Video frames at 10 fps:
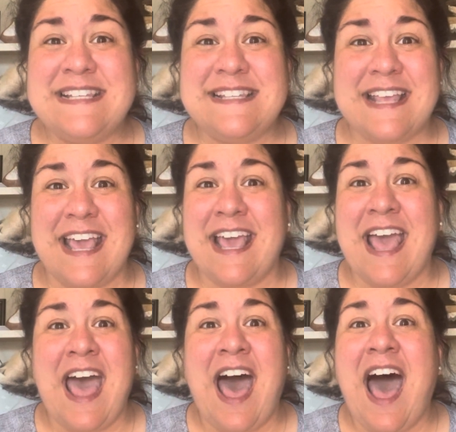Say,
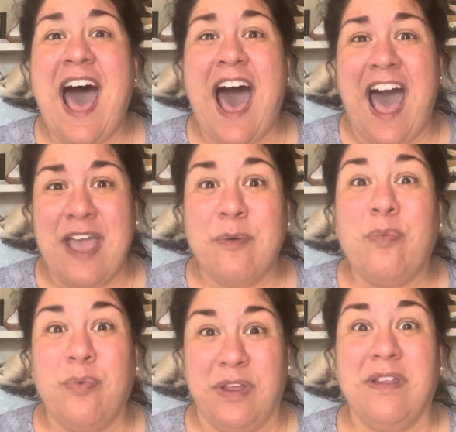I
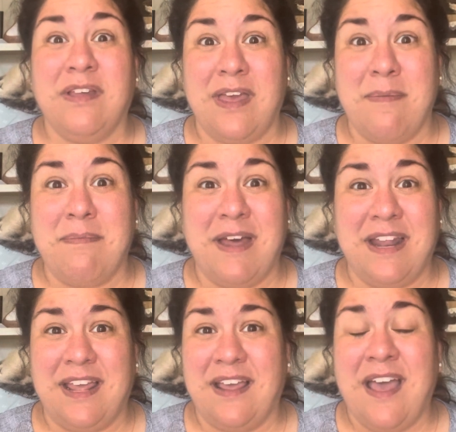will get
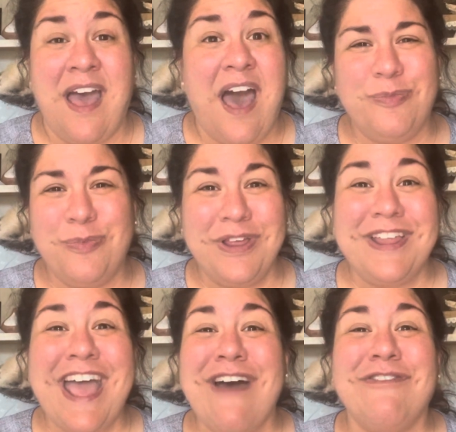money, will
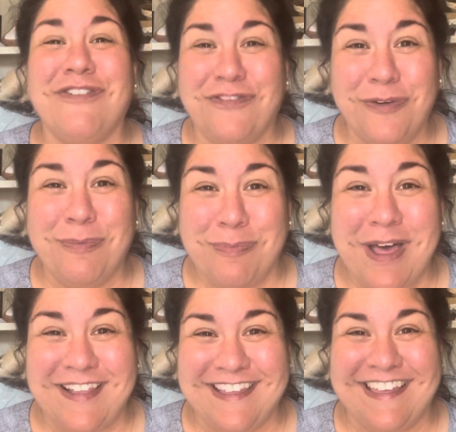have a full
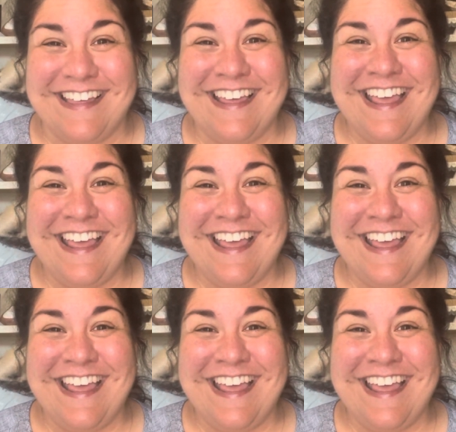belly,